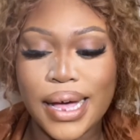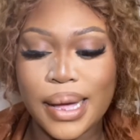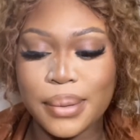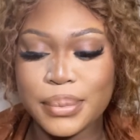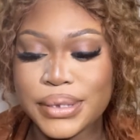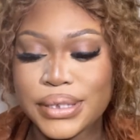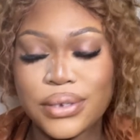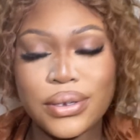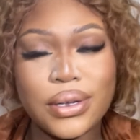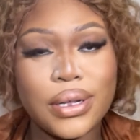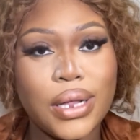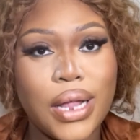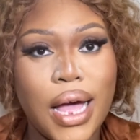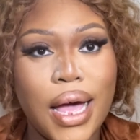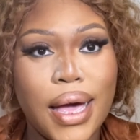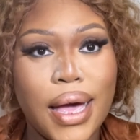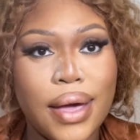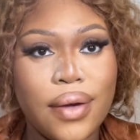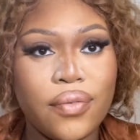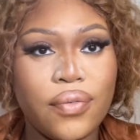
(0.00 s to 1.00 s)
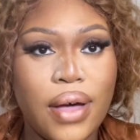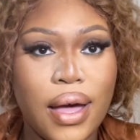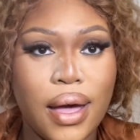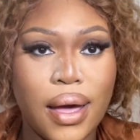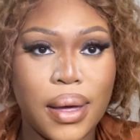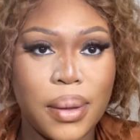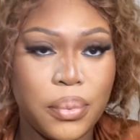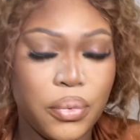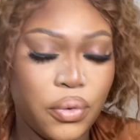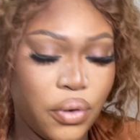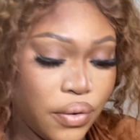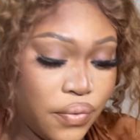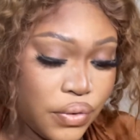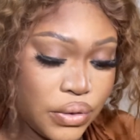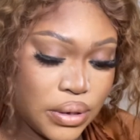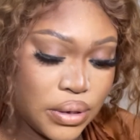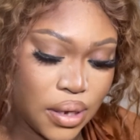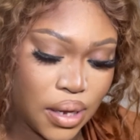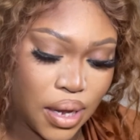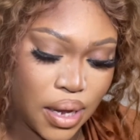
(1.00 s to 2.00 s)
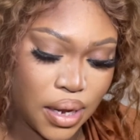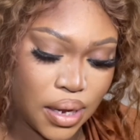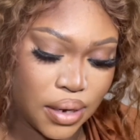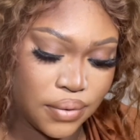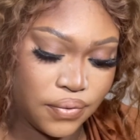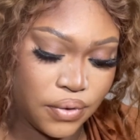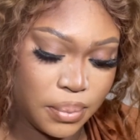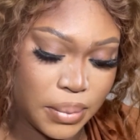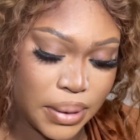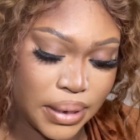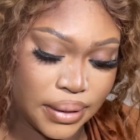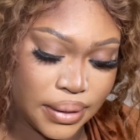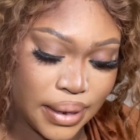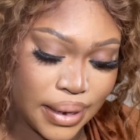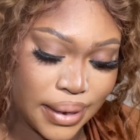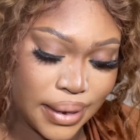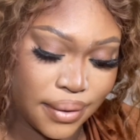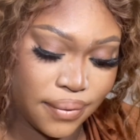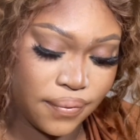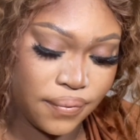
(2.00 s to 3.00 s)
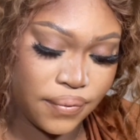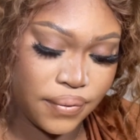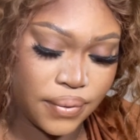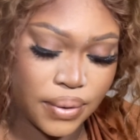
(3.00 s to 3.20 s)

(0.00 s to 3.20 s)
I'm still alive. I'm grateful to God for my life.